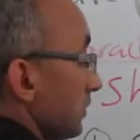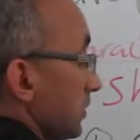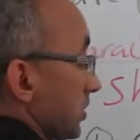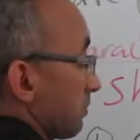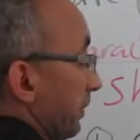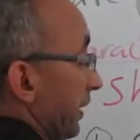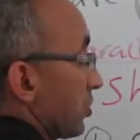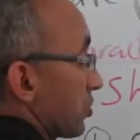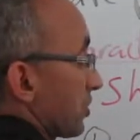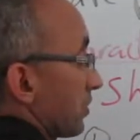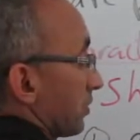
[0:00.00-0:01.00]

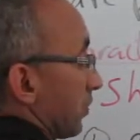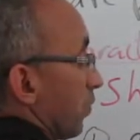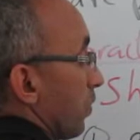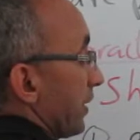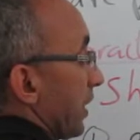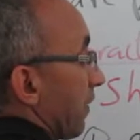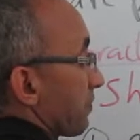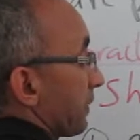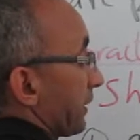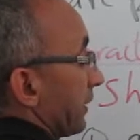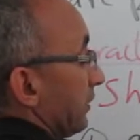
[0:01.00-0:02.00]
speech, way of
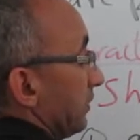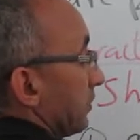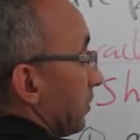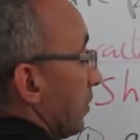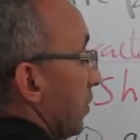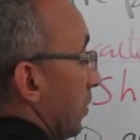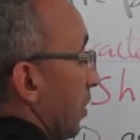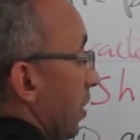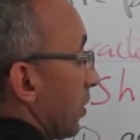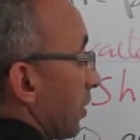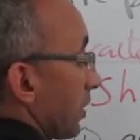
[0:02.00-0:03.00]
speaking,
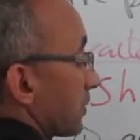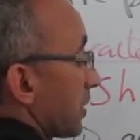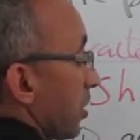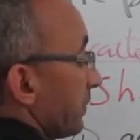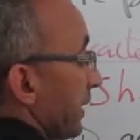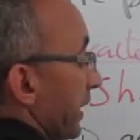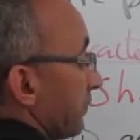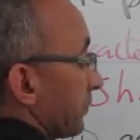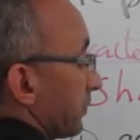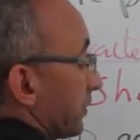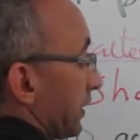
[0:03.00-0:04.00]
or also
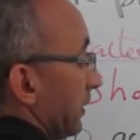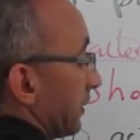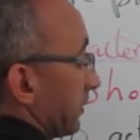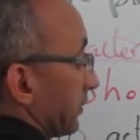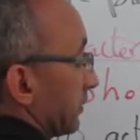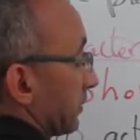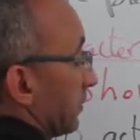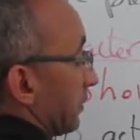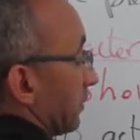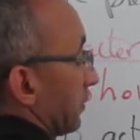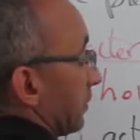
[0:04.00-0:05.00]
behavior, clear,
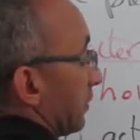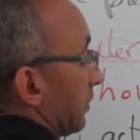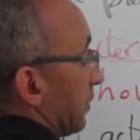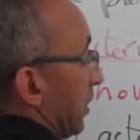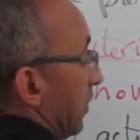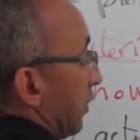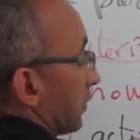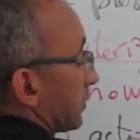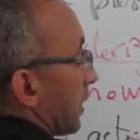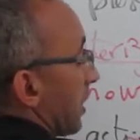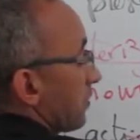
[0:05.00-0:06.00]
or
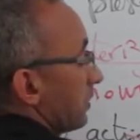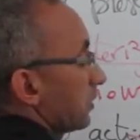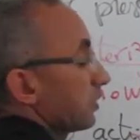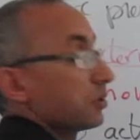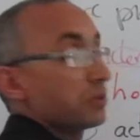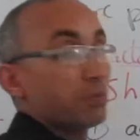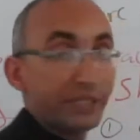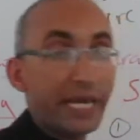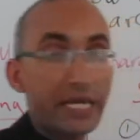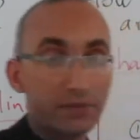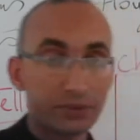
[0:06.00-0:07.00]
also
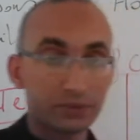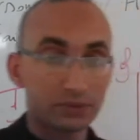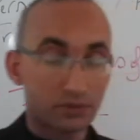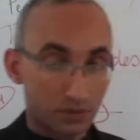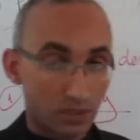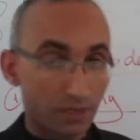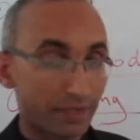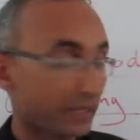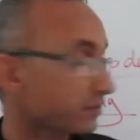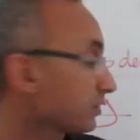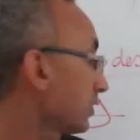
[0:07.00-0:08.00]
behavior.
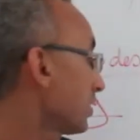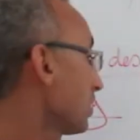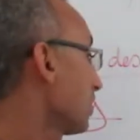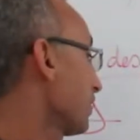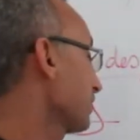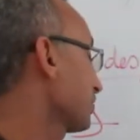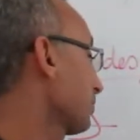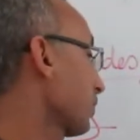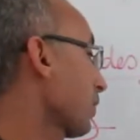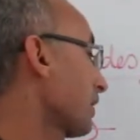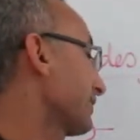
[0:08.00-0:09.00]
Alright, it's
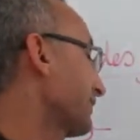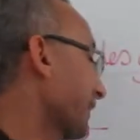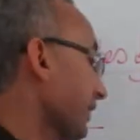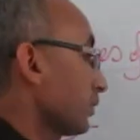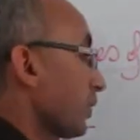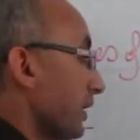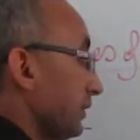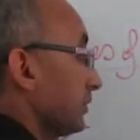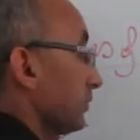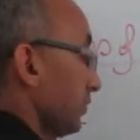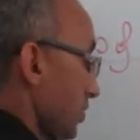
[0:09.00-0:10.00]
number one. Second
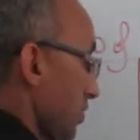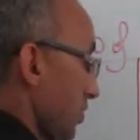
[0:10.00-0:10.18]
one,